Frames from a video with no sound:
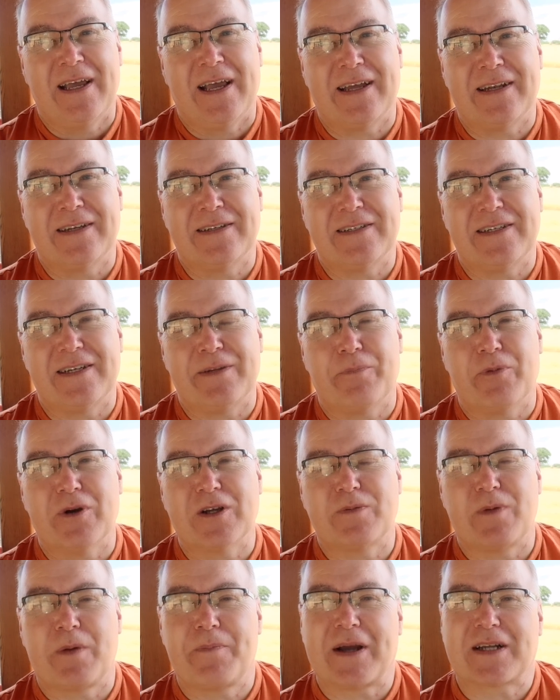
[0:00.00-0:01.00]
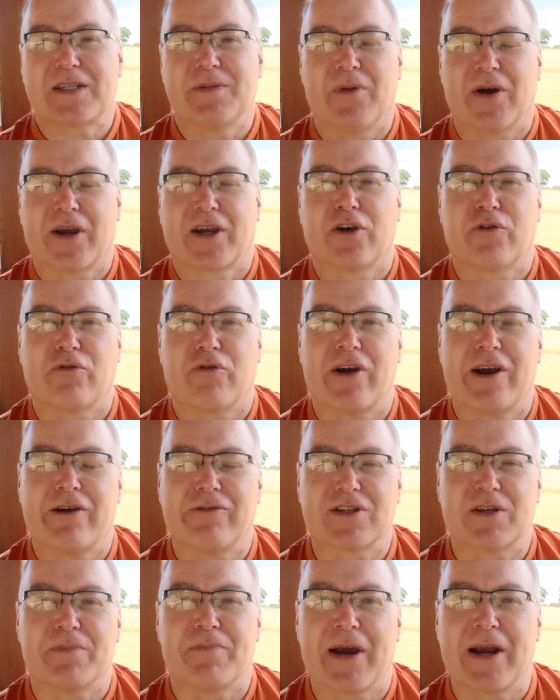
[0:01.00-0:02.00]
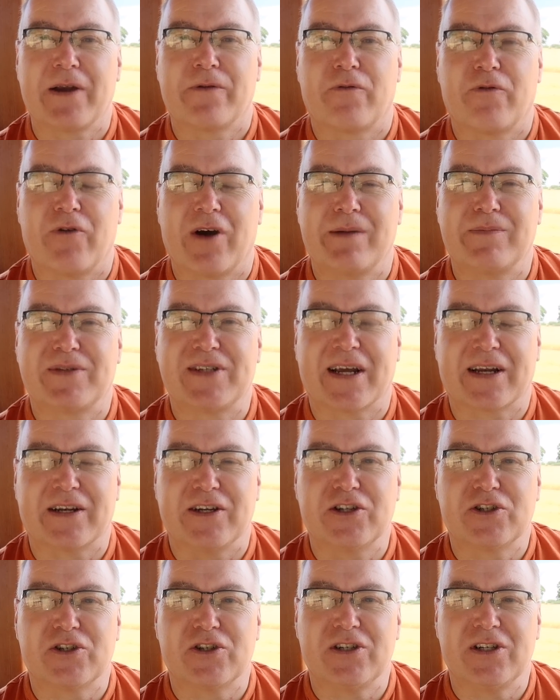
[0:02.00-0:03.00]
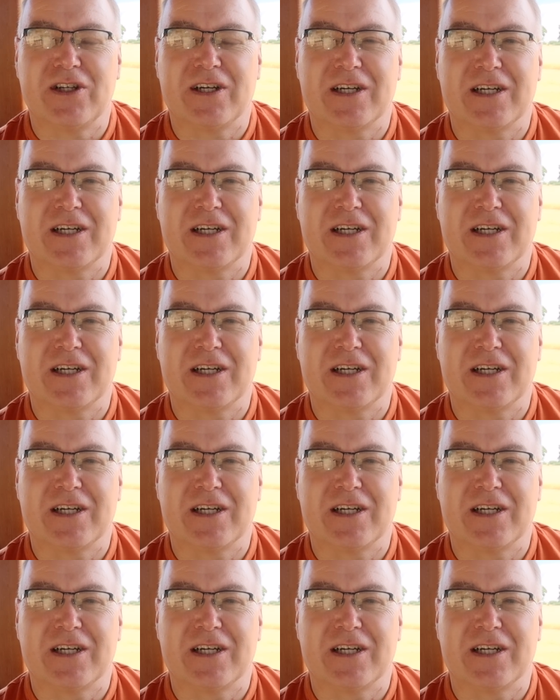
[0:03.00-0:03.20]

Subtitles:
And it brings me back to my career as a mainframe technician.